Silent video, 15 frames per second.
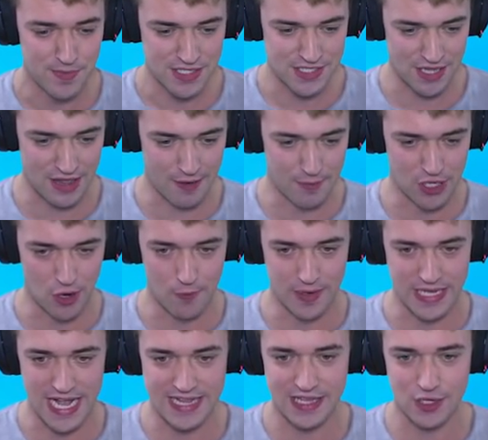So there we go. We
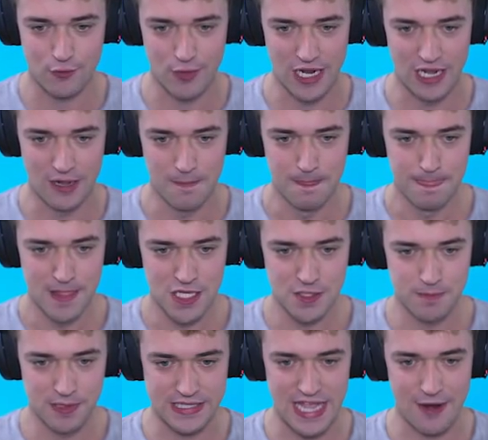got the grill. Let's
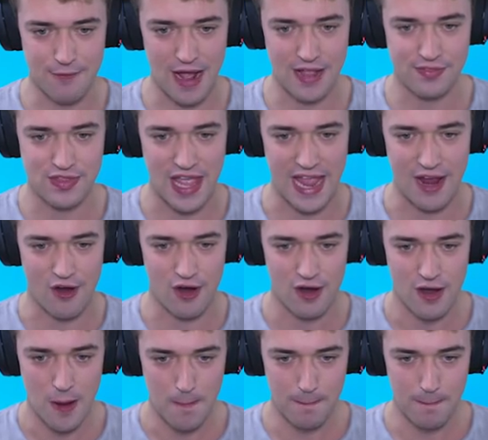put that right there.